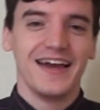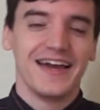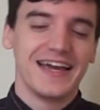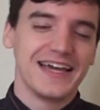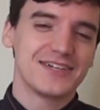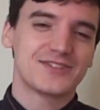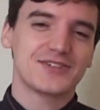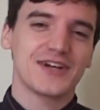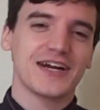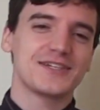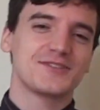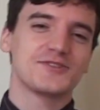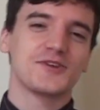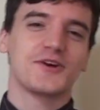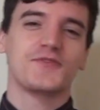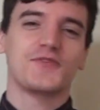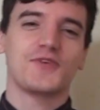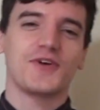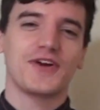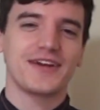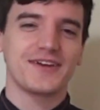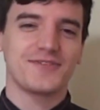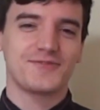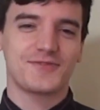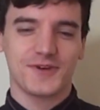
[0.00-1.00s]
He tried to
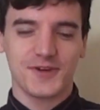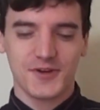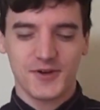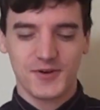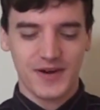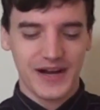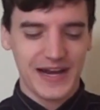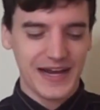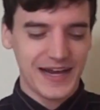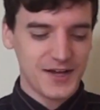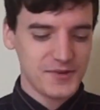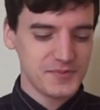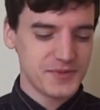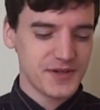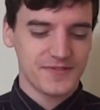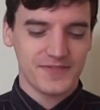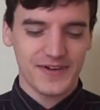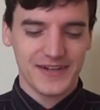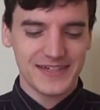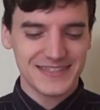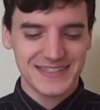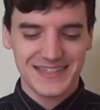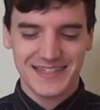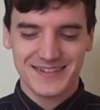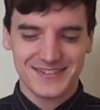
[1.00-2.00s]
avoid it for a while, but
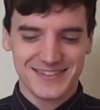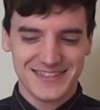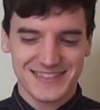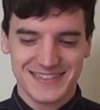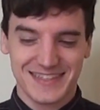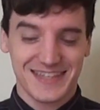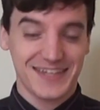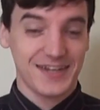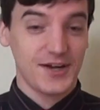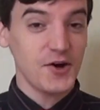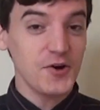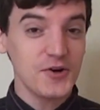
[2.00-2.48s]
eventually he was just like,